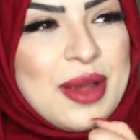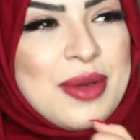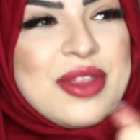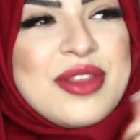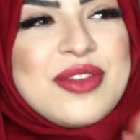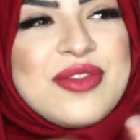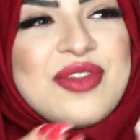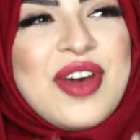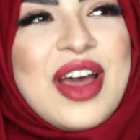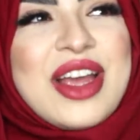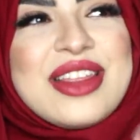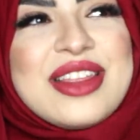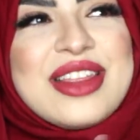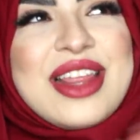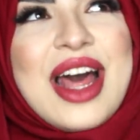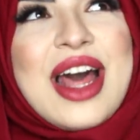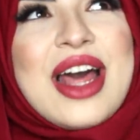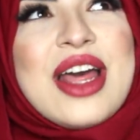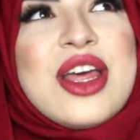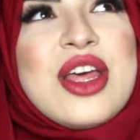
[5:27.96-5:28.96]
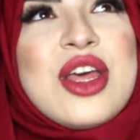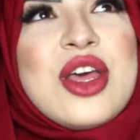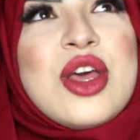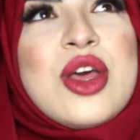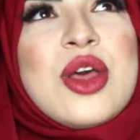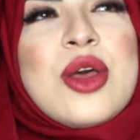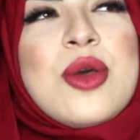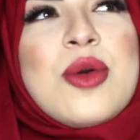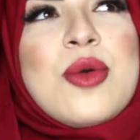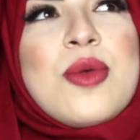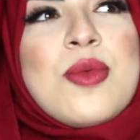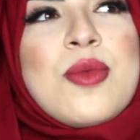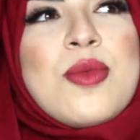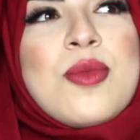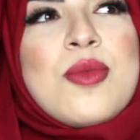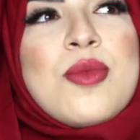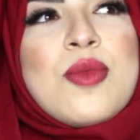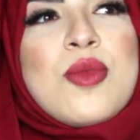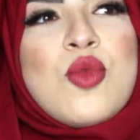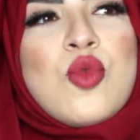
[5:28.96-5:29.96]
I mean, the fact that
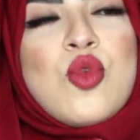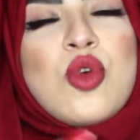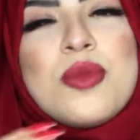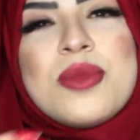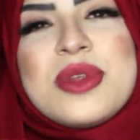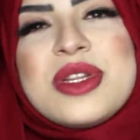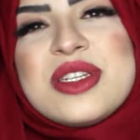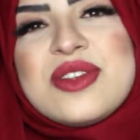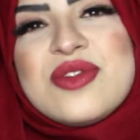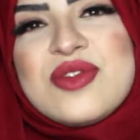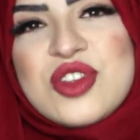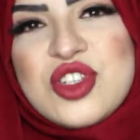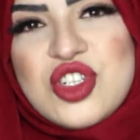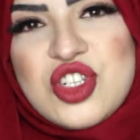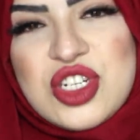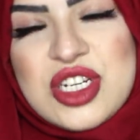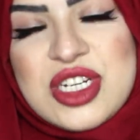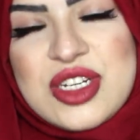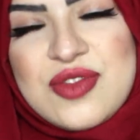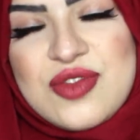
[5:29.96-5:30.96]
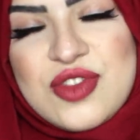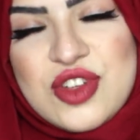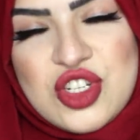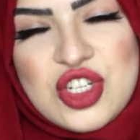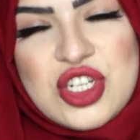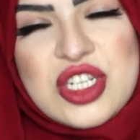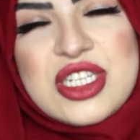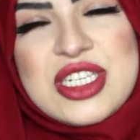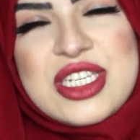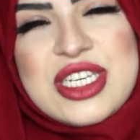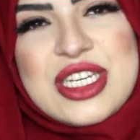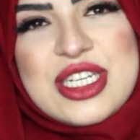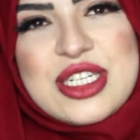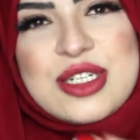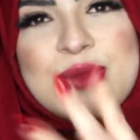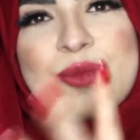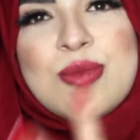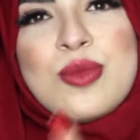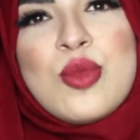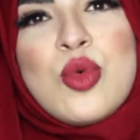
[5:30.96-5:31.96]
women's virginity
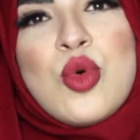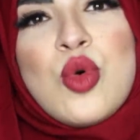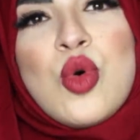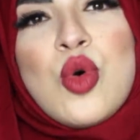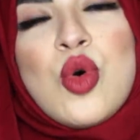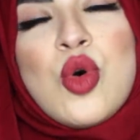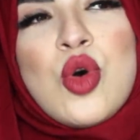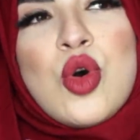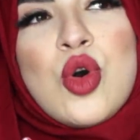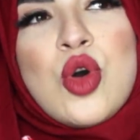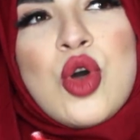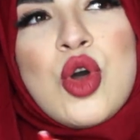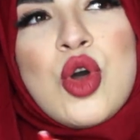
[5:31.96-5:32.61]
is more